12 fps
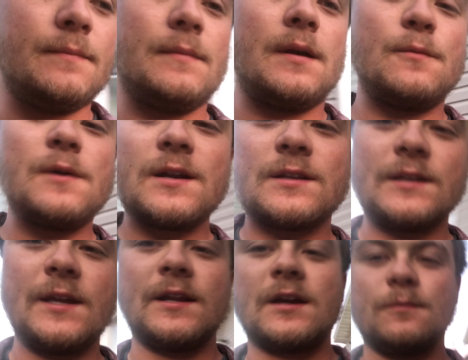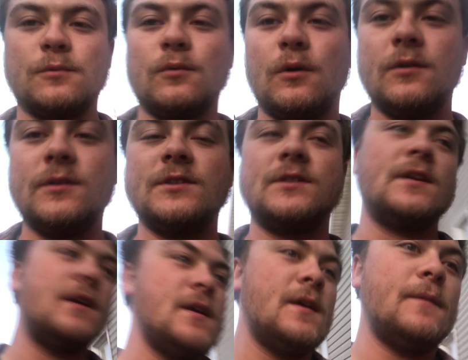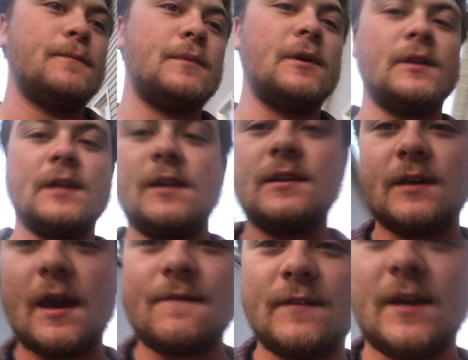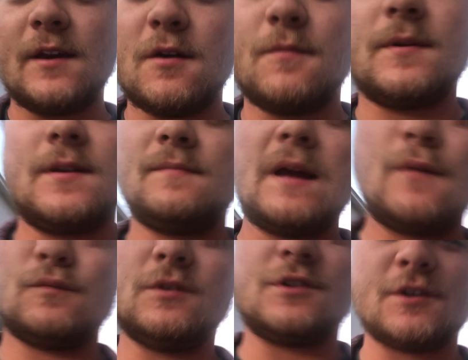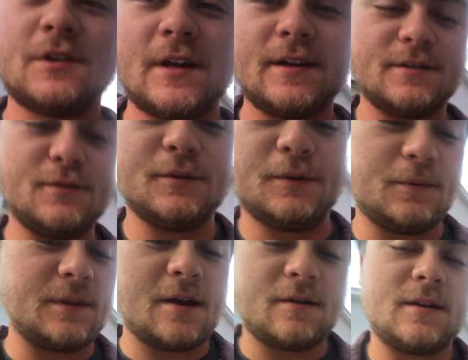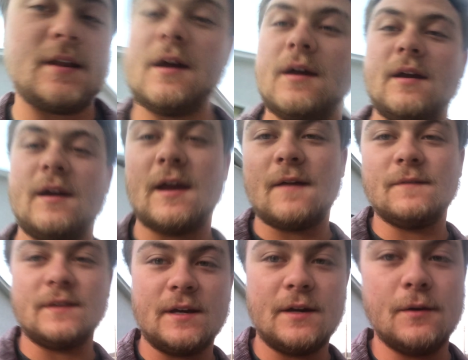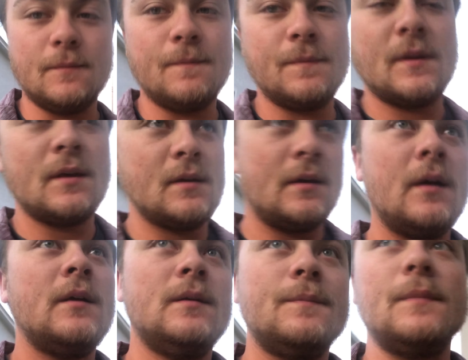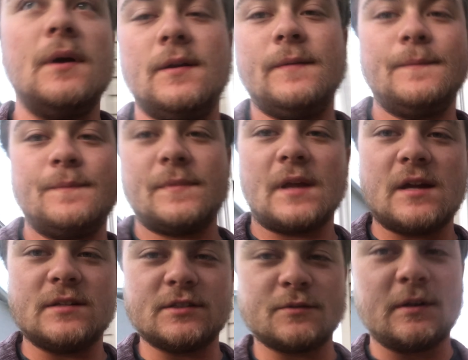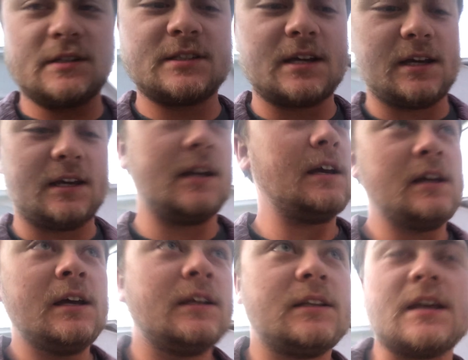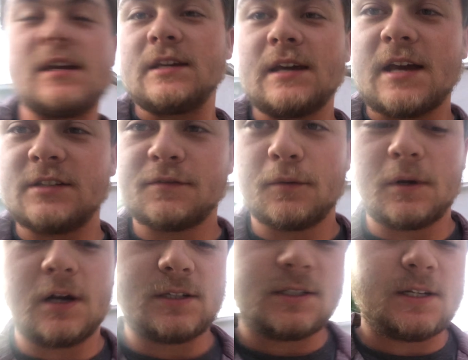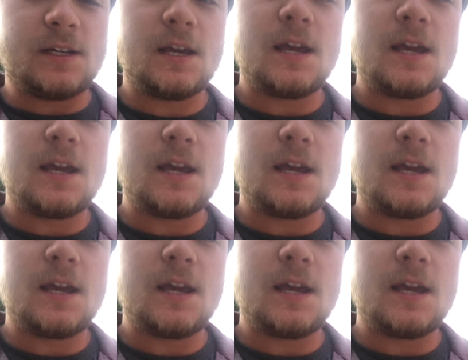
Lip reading: I wanted to get a couple rollers, but I didn't have any help, and I'm not real sure how to do it without having the help. But I just want to say thank you guys for watching,